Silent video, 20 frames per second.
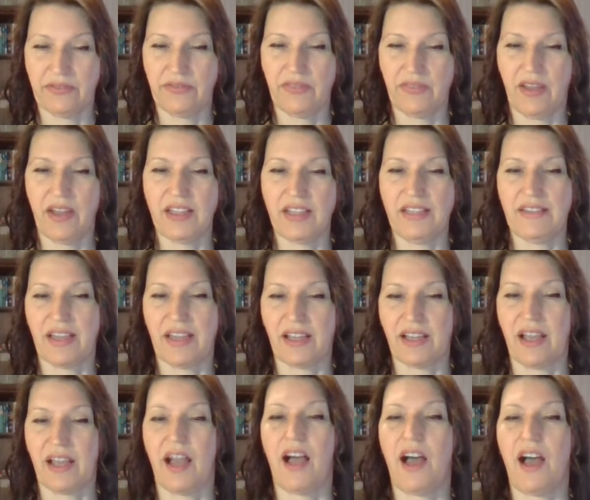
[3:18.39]
finding that
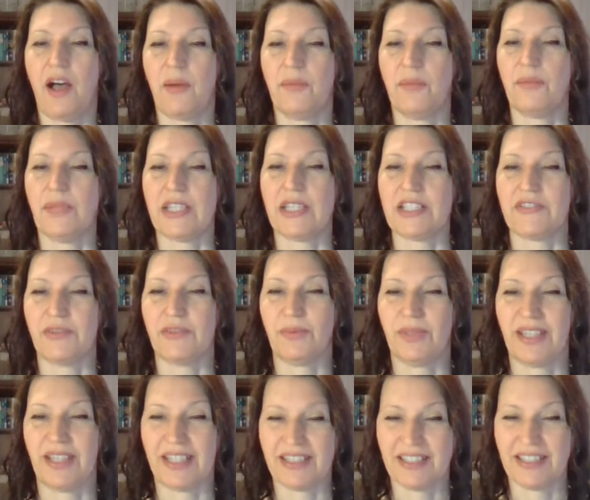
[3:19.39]
calm, peaceful
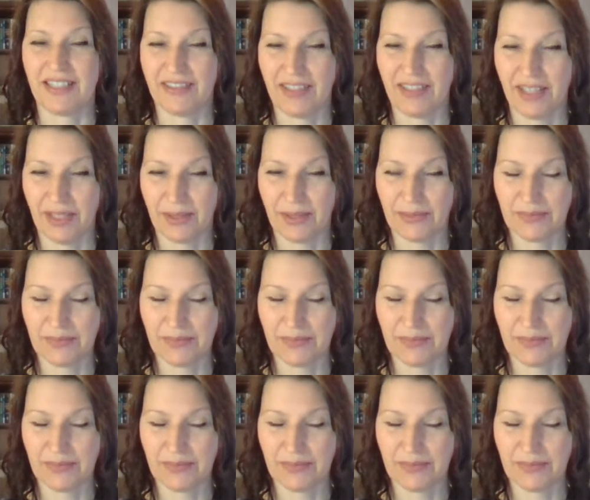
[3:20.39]
place in there.